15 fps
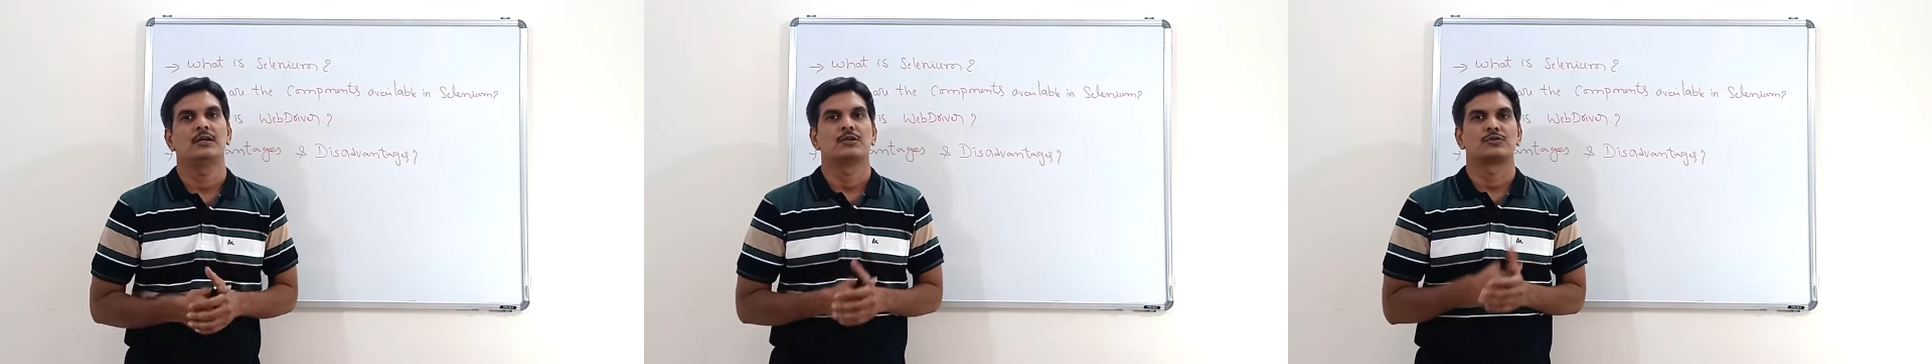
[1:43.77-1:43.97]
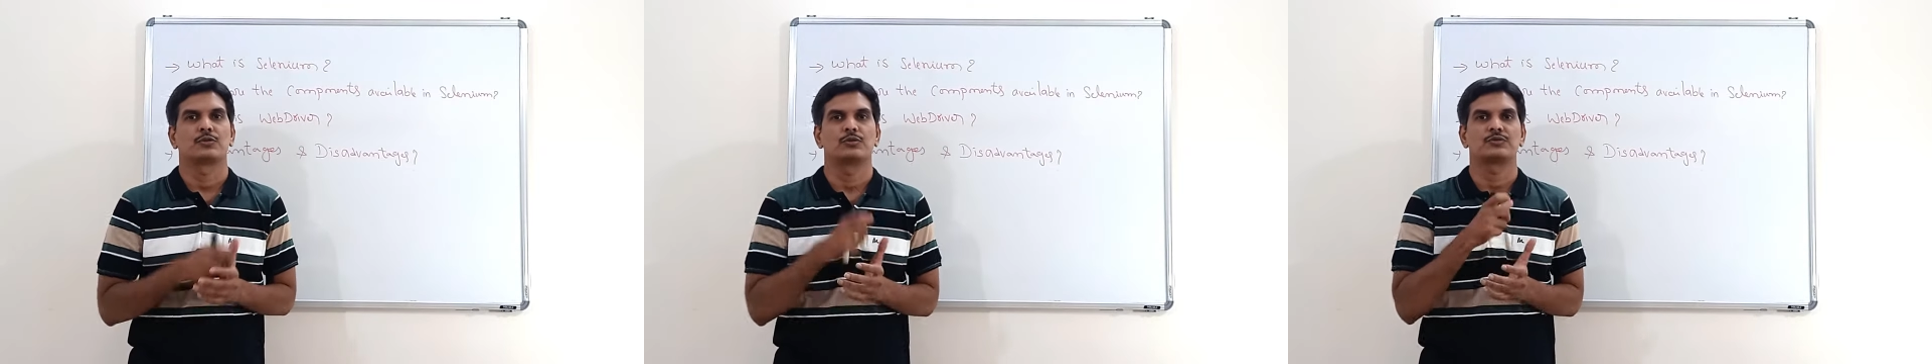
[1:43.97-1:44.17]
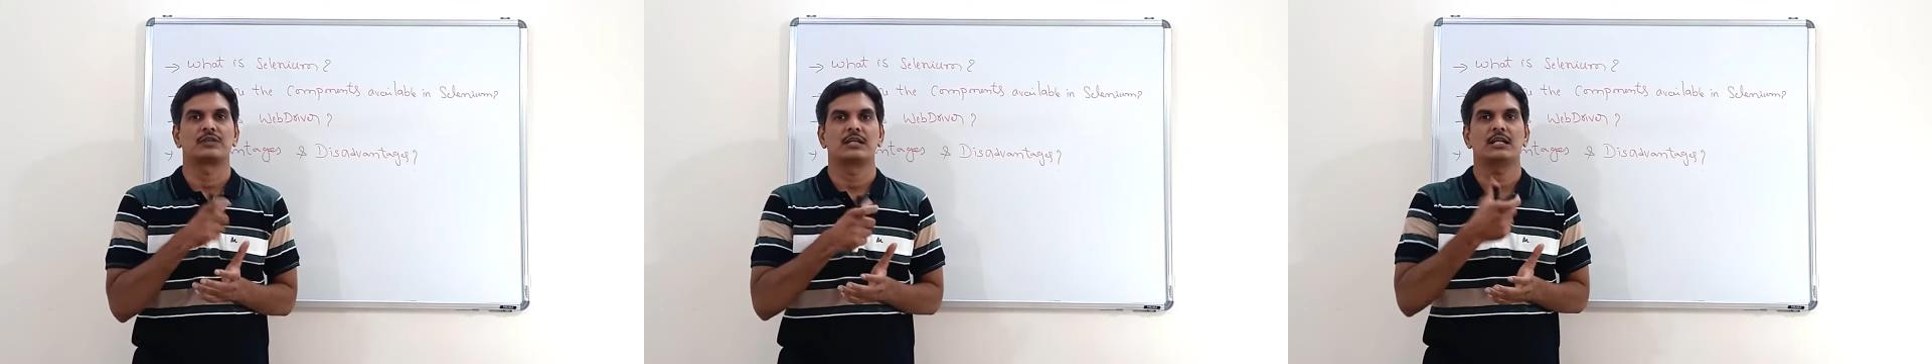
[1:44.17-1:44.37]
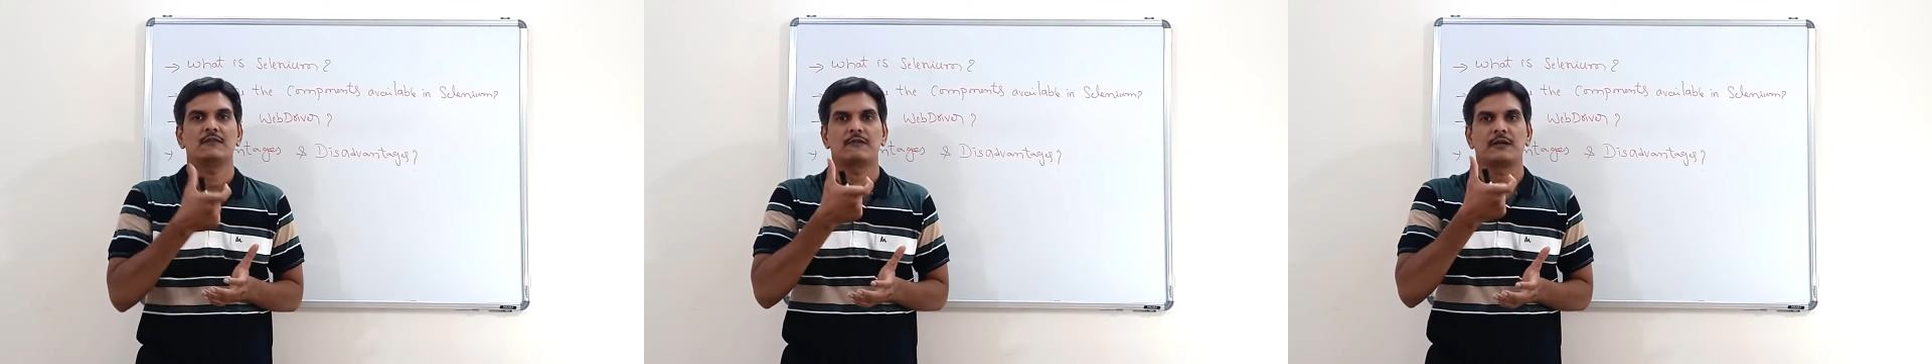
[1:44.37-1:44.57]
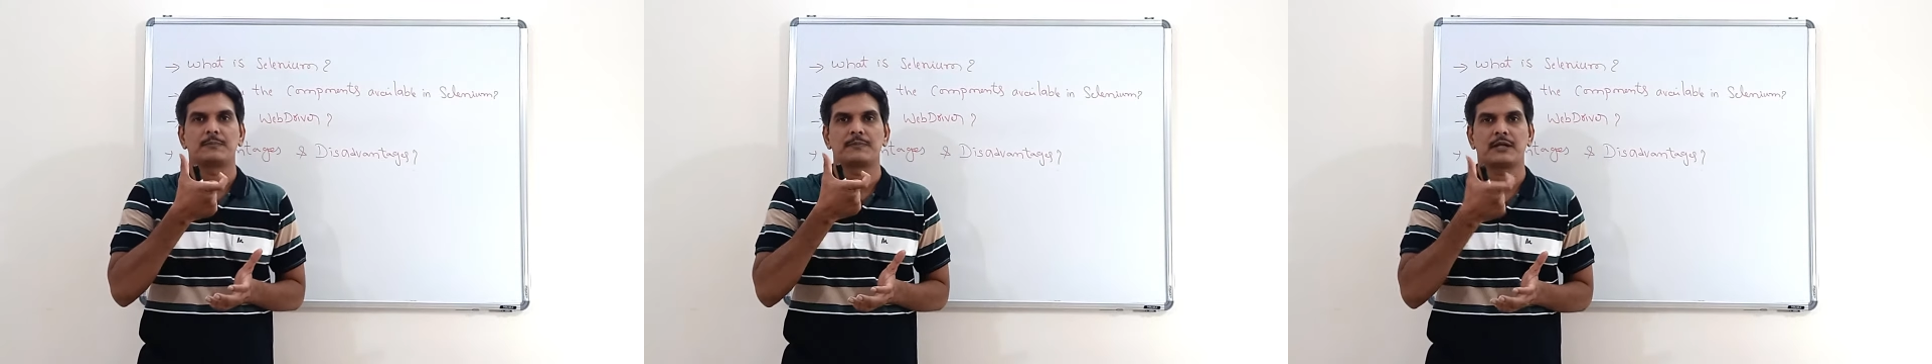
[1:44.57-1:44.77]
So Selenium
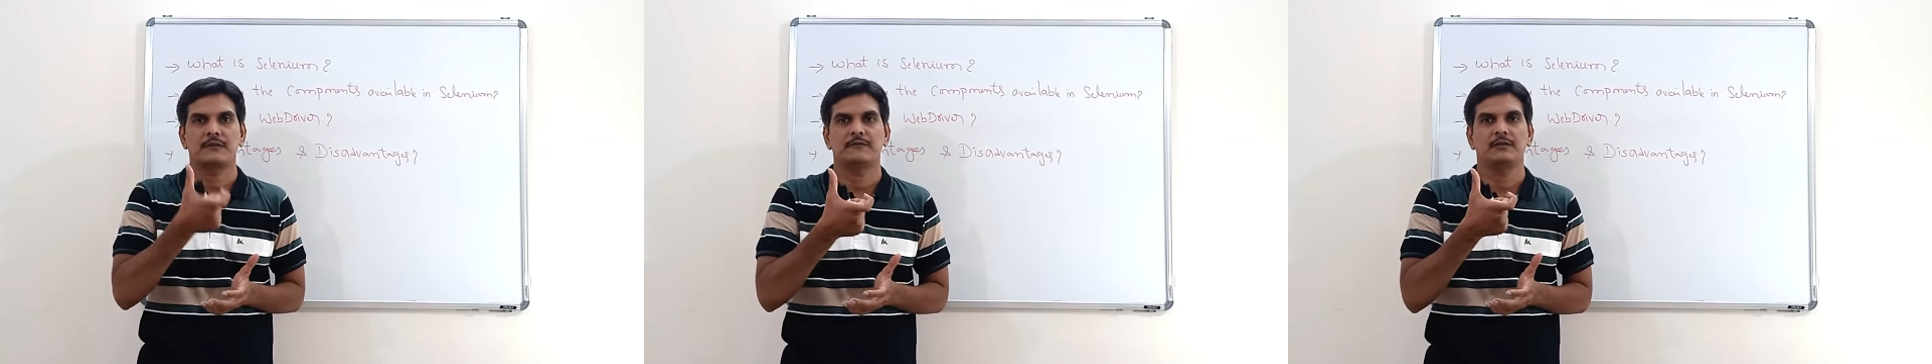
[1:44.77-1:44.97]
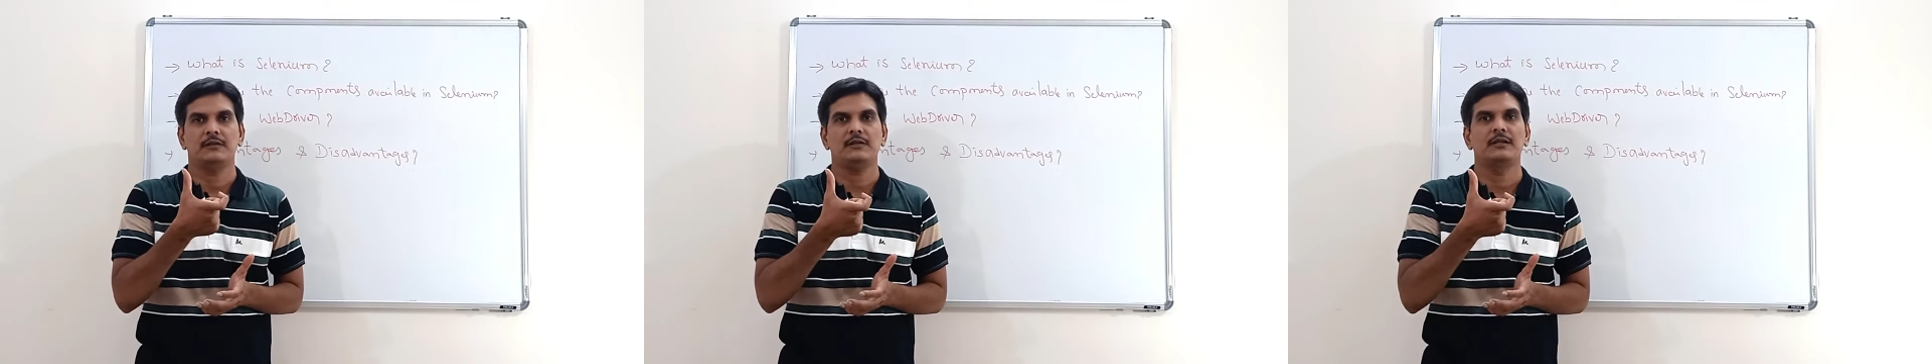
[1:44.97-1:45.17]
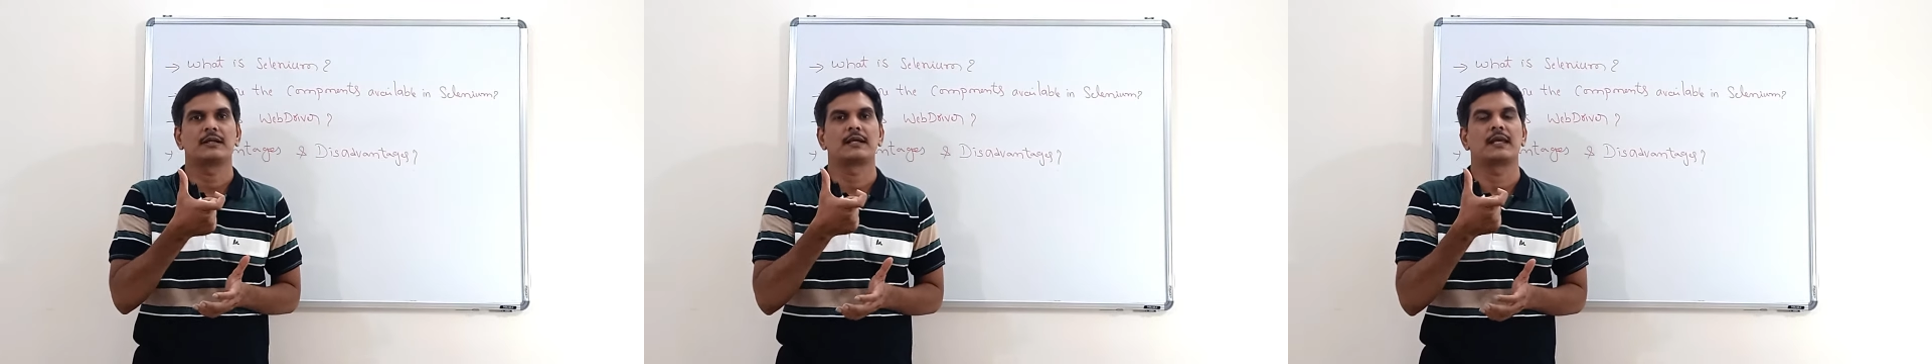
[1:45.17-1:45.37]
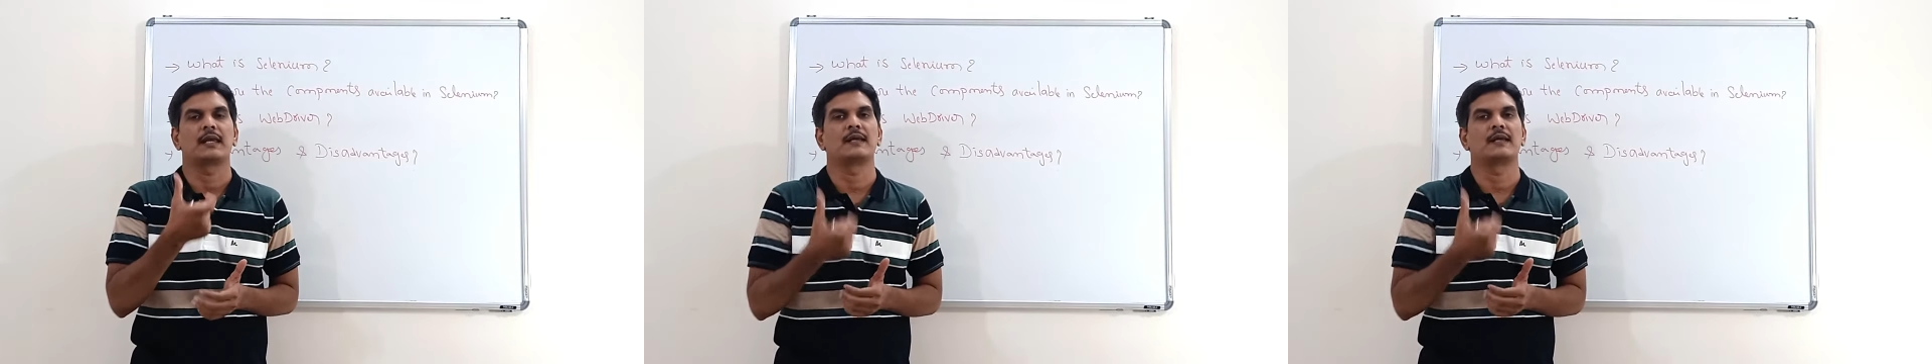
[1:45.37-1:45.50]
WebDriver